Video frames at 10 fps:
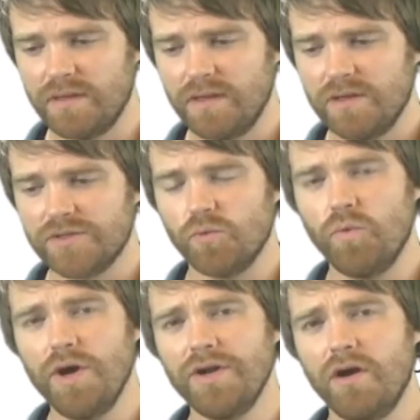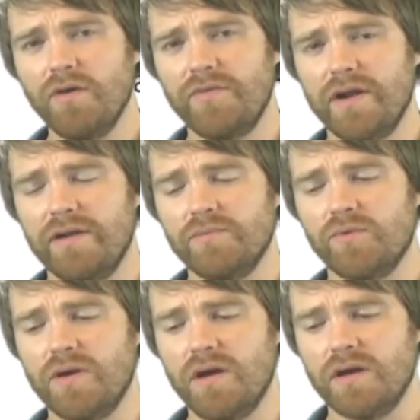So what are variable
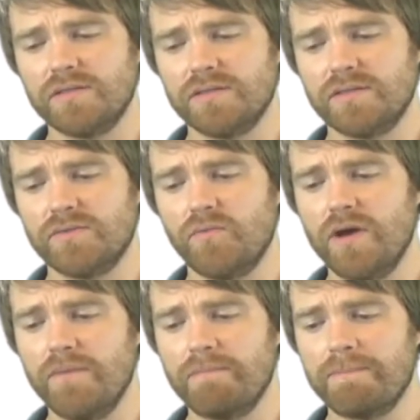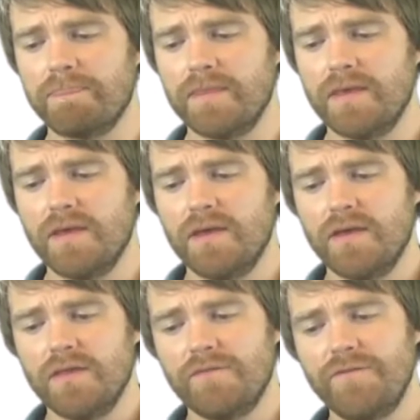costs? Well,
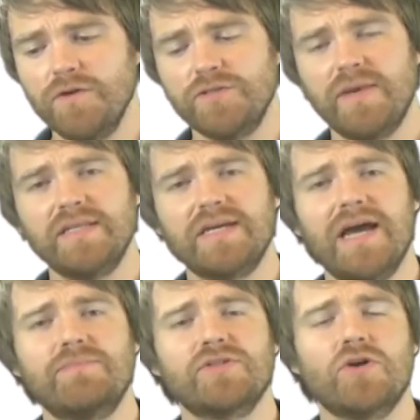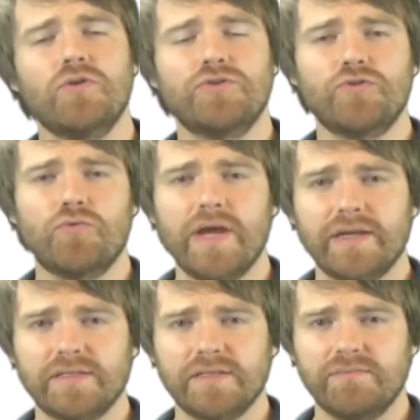the first main type is called
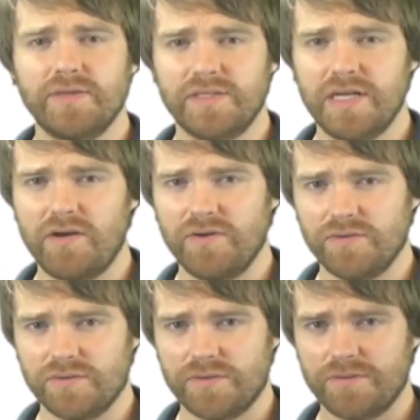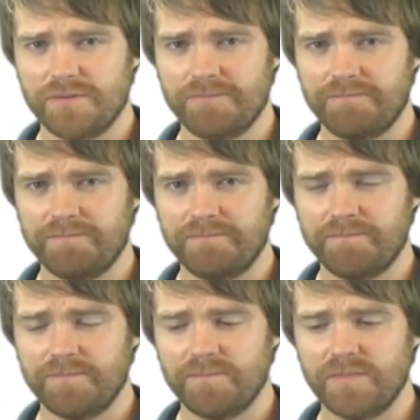direct materials.
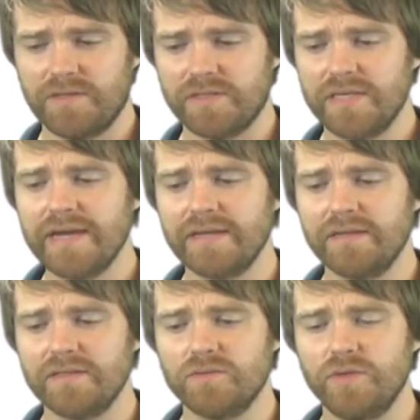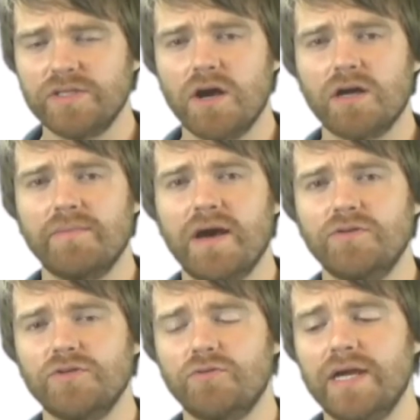Now, second, we talk about
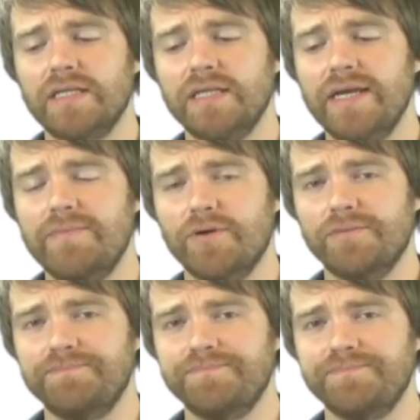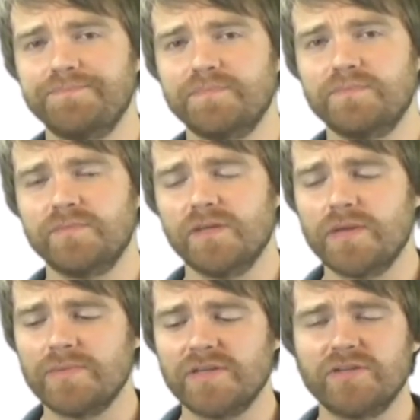direct labor.
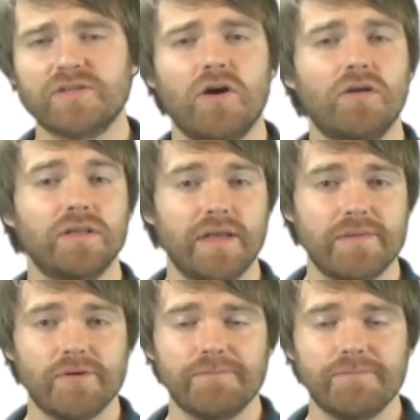Sometimes I just call it labor.